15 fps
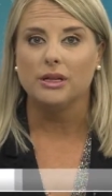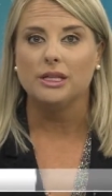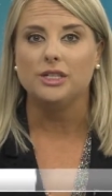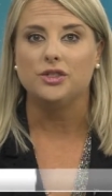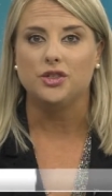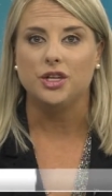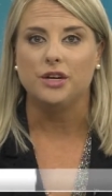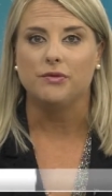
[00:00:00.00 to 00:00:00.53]

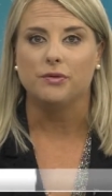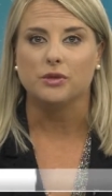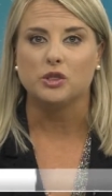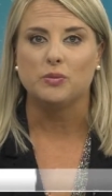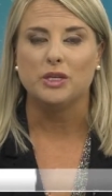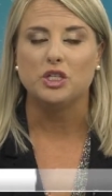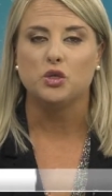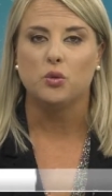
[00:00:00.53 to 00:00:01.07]
police chief
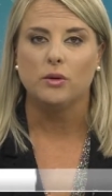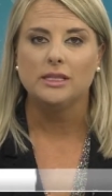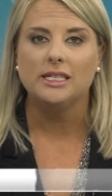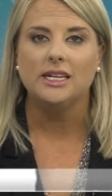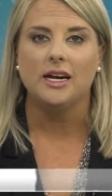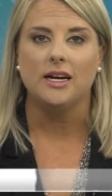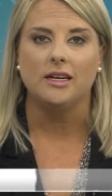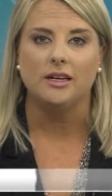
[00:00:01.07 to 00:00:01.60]
will spend
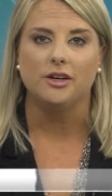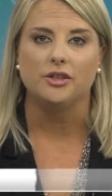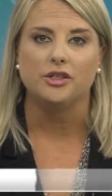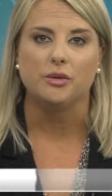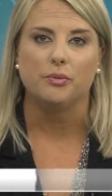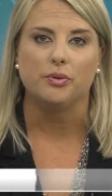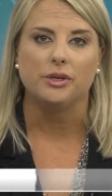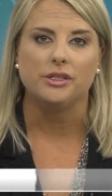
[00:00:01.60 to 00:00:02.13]
28
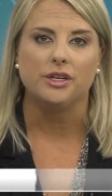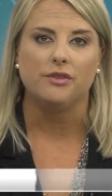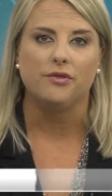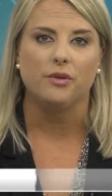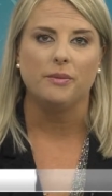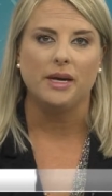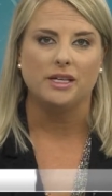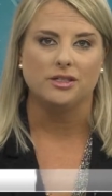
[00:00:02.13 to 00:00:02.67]
years in
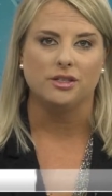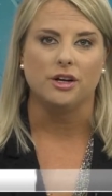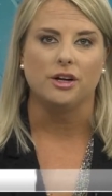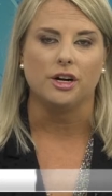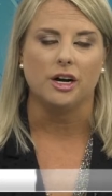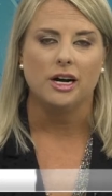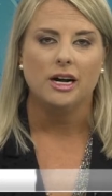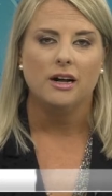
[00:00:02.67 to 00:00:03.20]
prison for
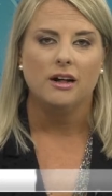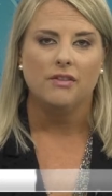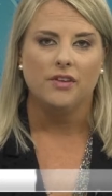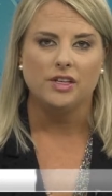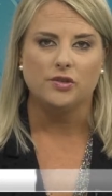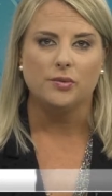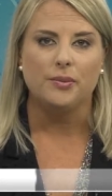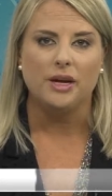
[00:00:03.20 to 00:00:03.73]
manslaughter.
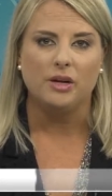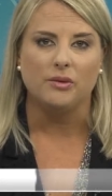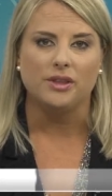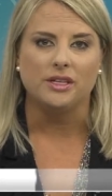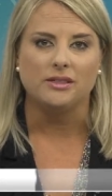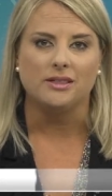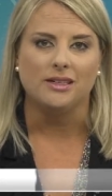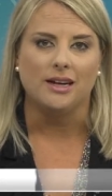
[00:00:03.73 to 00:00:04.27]
Thanks for being
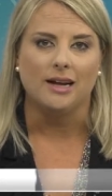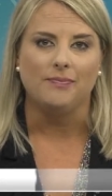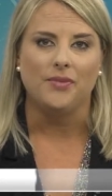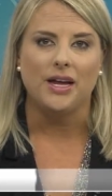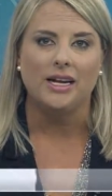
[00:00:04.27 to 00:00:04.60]
with us tonight.